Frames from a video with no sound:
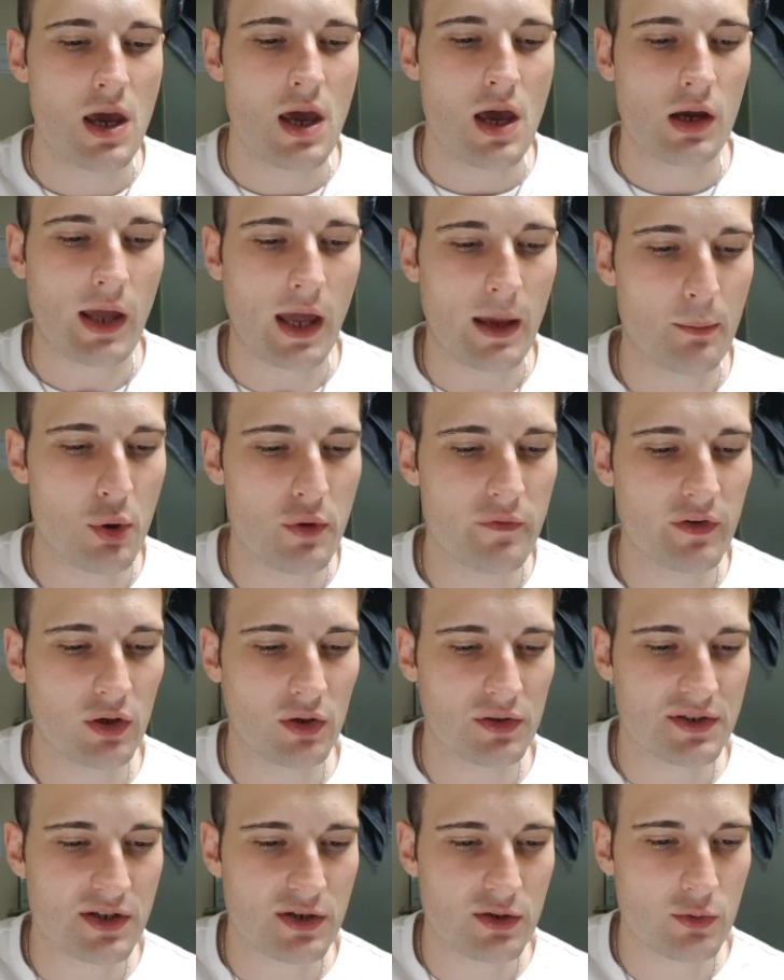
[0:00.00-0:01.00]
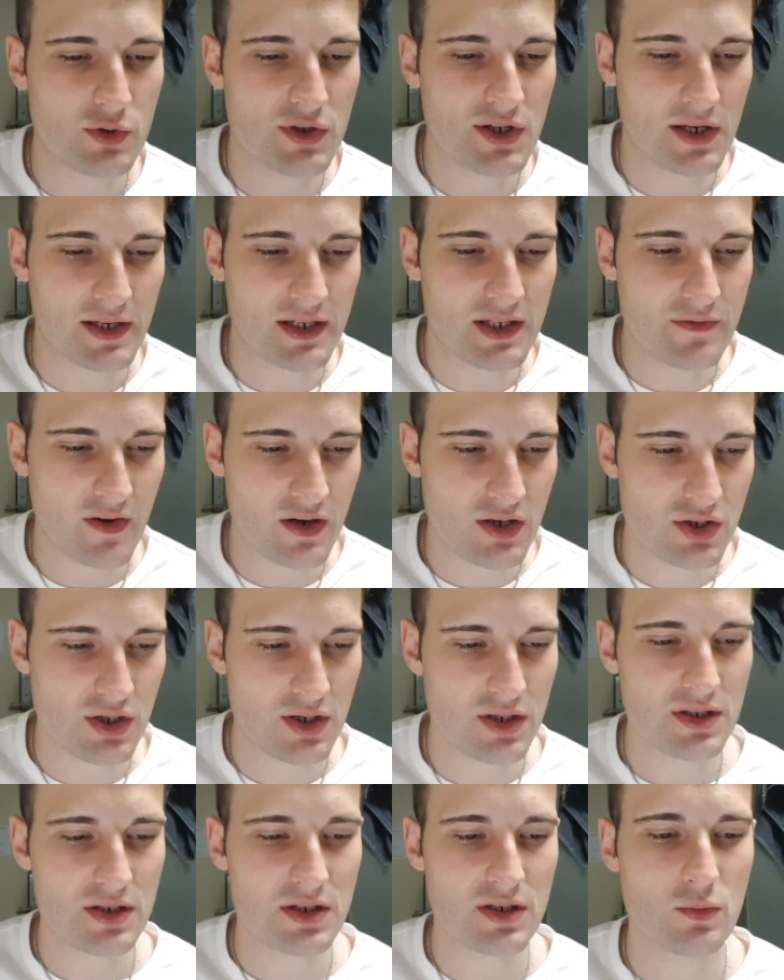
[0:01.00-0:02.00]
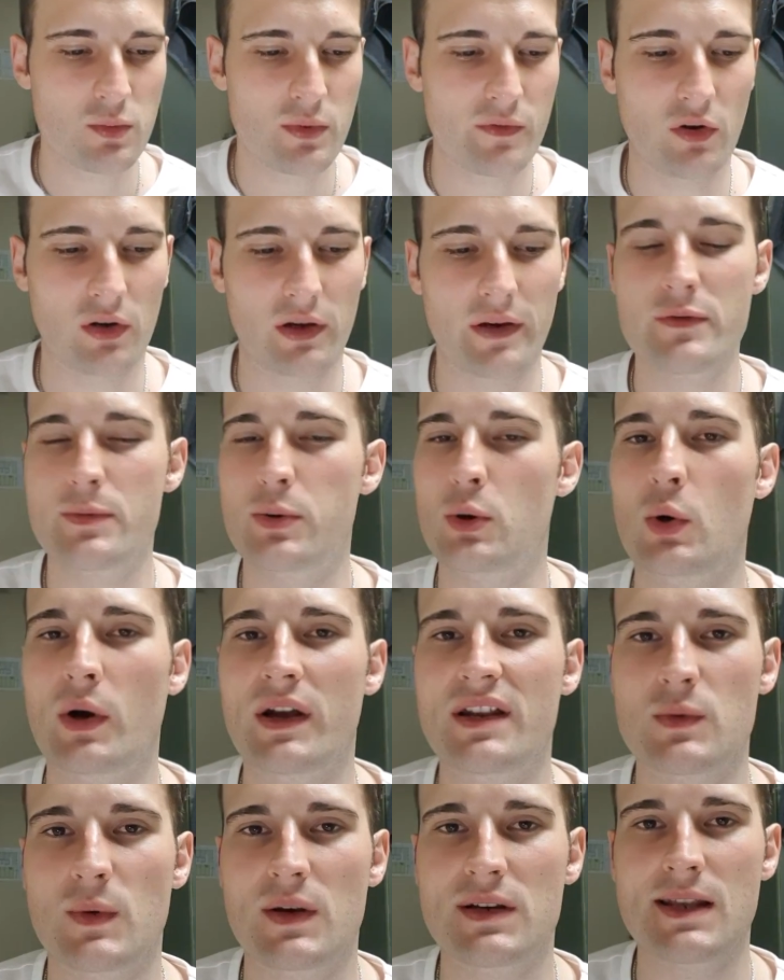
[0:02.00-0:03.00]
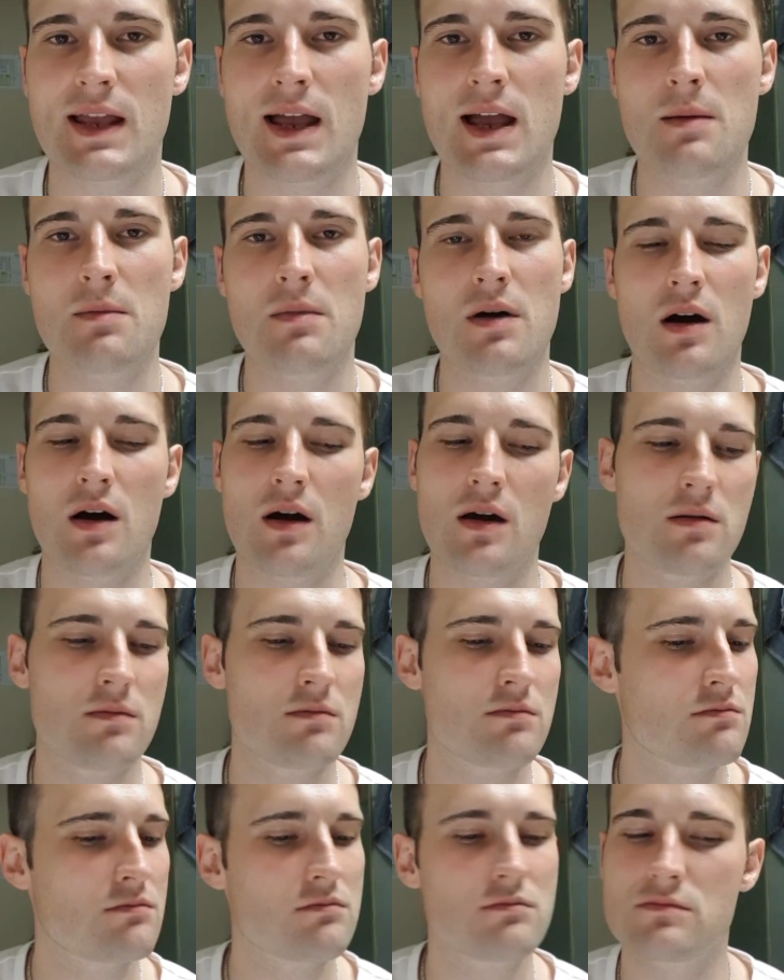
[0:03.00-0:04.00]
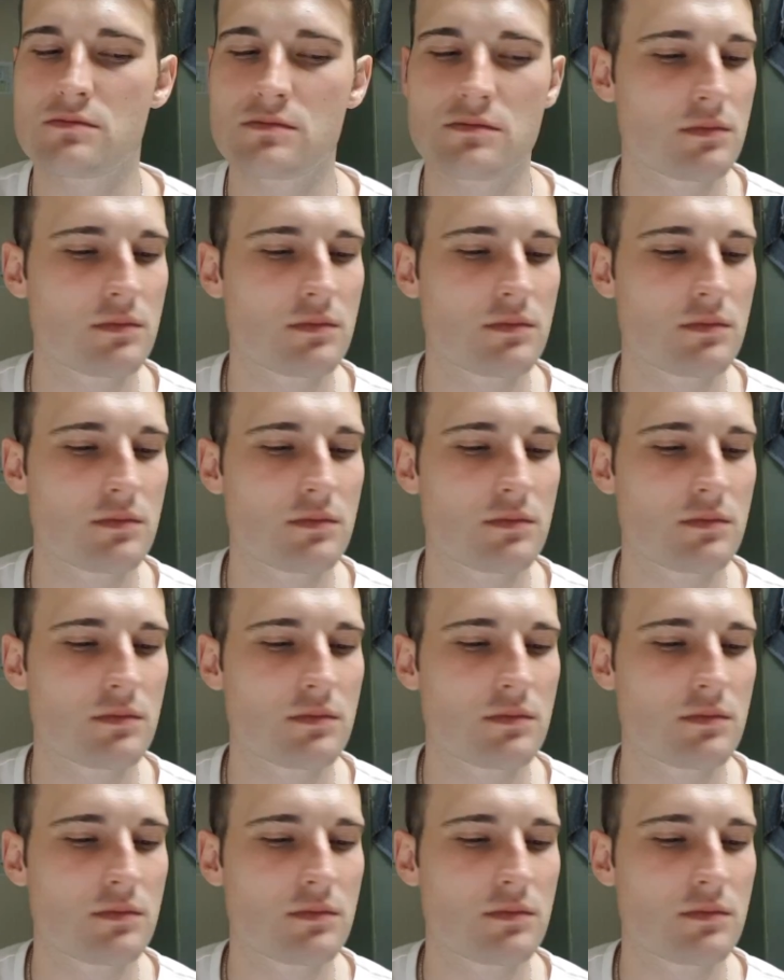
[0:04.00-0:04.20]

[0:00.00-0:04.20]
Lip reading: Okay, moving on to Sunday's fixtures. We've got Liverpool against West Ham.